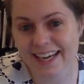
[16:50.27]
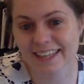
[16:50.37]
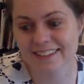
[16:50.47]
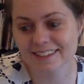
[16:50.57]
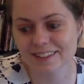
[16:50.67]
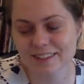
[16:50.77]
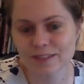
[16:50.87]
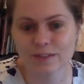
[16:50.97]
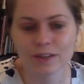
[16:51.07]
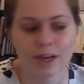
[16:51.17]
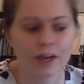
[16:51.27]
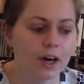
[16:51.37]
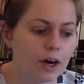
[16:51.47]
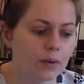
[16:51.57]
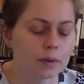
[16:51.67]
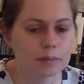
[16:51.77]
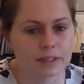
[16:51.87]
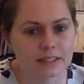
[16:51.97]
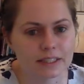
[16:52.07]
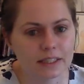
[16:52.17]
and it starts to feel like, oh, we're
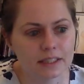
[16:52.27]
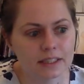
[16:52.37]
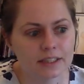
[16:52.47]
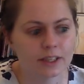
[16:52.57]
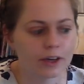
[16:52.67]
busy,